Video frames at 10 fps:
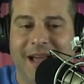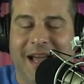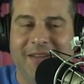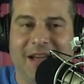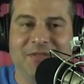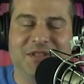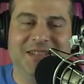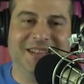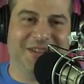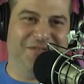I, I've
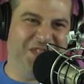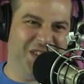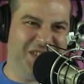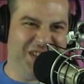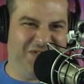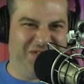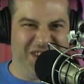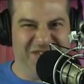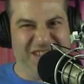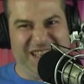seen like a
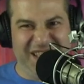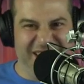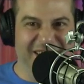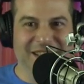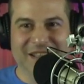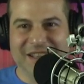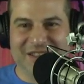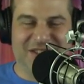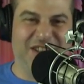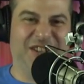fifty-fifty
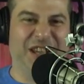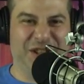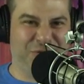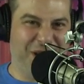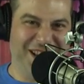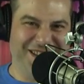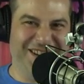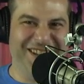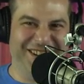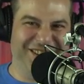success rate,
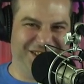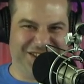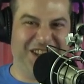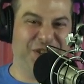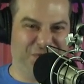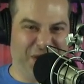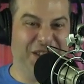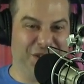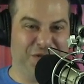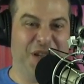you know, success
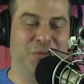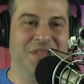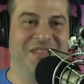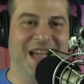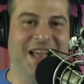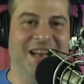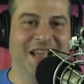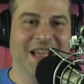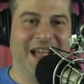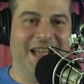failure rate with that.
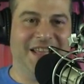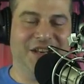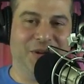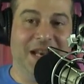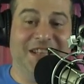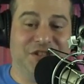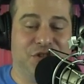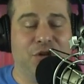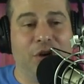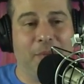Uh, you know, and as a
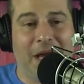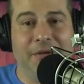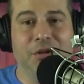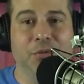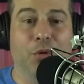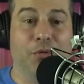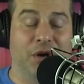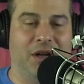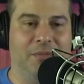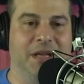startup, how do you
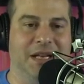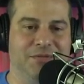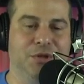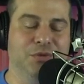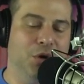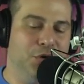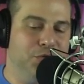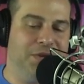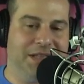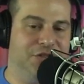overcome that if you know
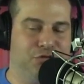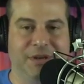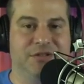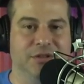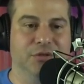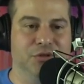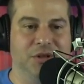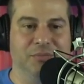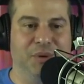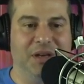you've got this great
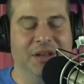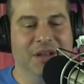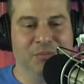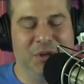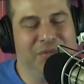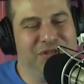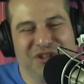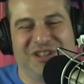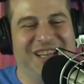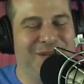solution, but people are
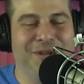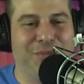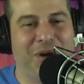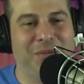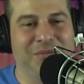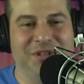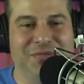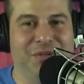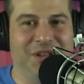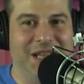just thinking about the problem
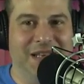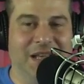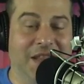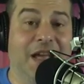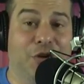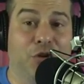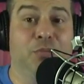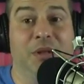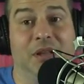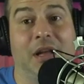differently? And, and that
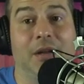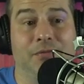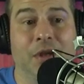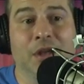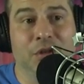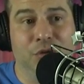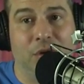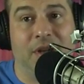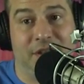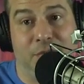could be a lot of your
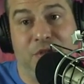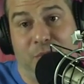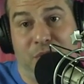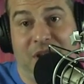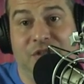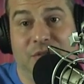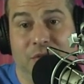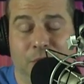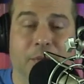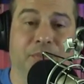customers and
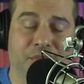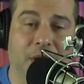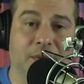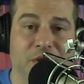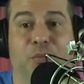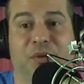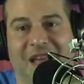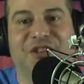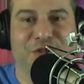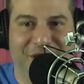potential, well, probably your
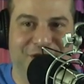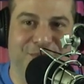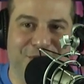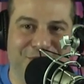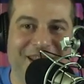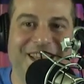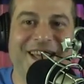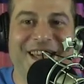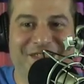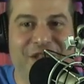potential customers, right,
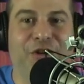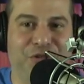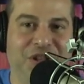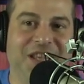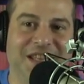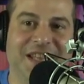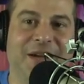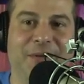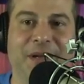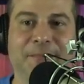that are thinking
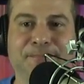that way.